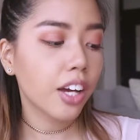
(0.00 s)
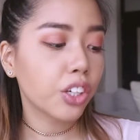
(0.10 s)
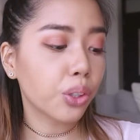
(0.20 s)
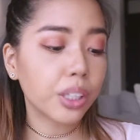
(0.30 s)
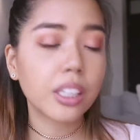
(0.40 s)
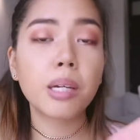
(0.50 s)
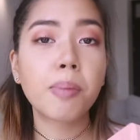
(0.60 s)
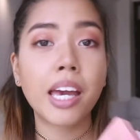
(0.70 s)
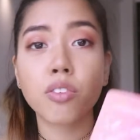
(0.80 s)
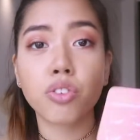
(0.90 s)
you're really
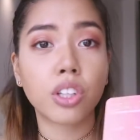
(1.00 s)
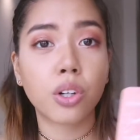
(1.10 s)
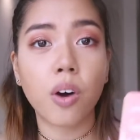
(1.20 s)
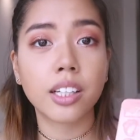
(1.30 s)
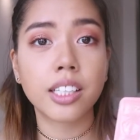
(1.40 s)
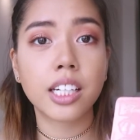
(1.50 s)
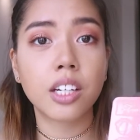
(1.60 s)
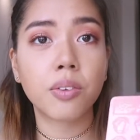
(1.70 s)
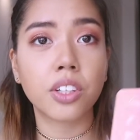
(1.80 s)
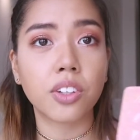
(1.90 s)
paying for the
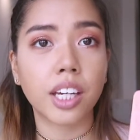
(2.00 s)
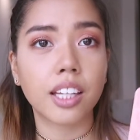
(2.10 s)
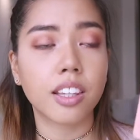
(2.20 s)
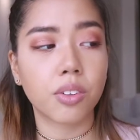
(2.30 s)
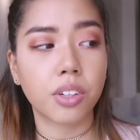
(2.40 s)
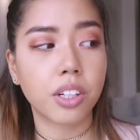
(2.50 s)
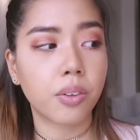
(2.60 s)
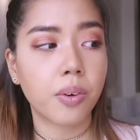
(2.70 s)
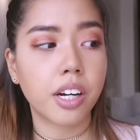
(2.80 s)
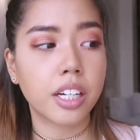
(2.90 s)
quality when you get the real
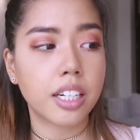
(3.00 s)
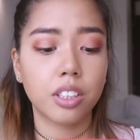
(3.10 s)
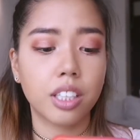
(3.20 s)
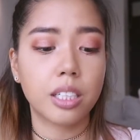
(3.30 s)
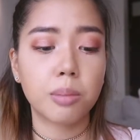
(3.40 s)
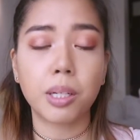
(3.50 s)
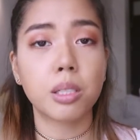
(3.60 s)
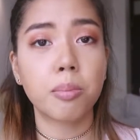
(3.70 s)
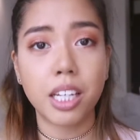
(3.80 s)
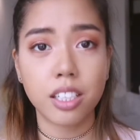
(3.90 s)
one. It smells
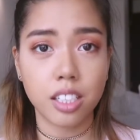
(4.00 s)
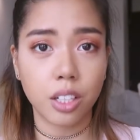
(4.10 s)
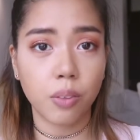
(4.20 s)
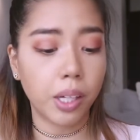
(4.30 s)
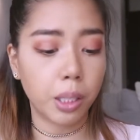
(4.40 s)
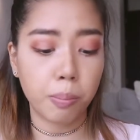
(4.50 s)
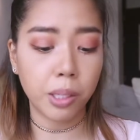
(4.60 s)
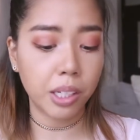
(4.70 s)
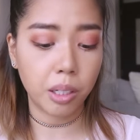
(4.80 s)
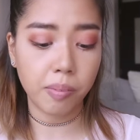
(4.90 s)
amazing while you're
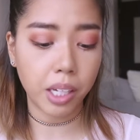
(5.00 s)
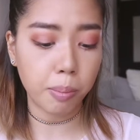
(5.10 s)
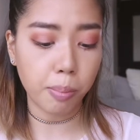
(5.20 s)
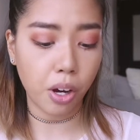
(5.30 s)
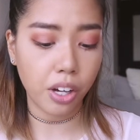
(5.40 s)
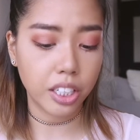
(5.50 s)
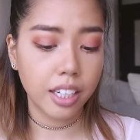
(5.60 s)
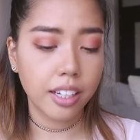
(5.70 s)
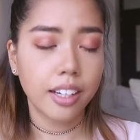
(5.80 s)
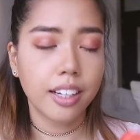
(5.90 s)
putting your makeup on.
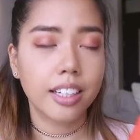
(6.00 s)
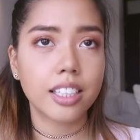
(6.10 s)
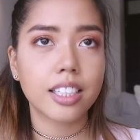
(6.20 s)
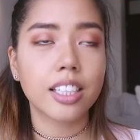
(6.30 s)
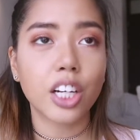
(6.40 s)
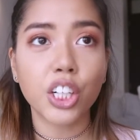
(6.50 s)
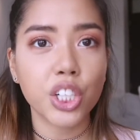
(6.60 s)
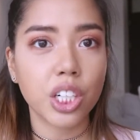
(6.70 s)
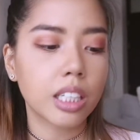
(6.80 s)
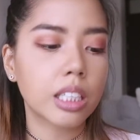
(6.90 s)
It's such
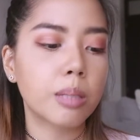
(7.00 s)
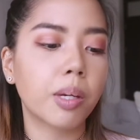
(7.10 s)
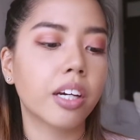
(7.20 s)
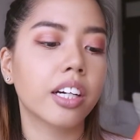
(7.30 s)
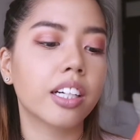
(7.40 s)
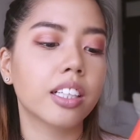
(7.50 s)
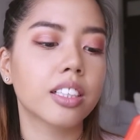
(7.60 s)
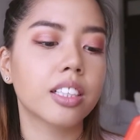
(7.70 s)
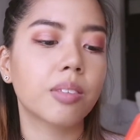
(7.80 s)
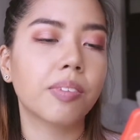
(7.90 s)
an
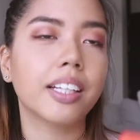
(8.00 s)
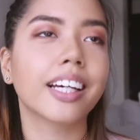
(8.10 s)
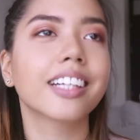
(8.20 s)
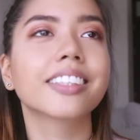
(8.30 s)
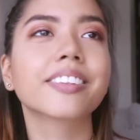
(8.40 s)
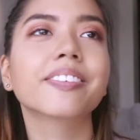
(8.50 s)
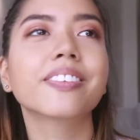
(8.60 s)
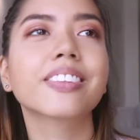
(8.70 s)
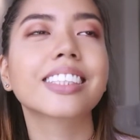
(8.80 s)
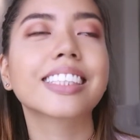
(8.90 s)
experience to be like,
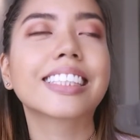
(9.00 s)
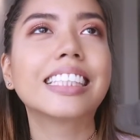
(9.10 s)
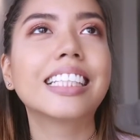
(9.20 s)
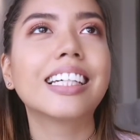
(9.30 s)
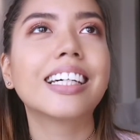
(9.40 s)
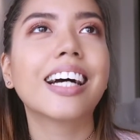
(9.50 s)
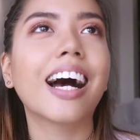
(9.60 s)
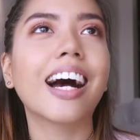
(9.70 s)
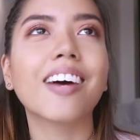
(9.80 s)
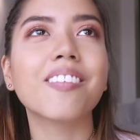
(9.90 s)
ah,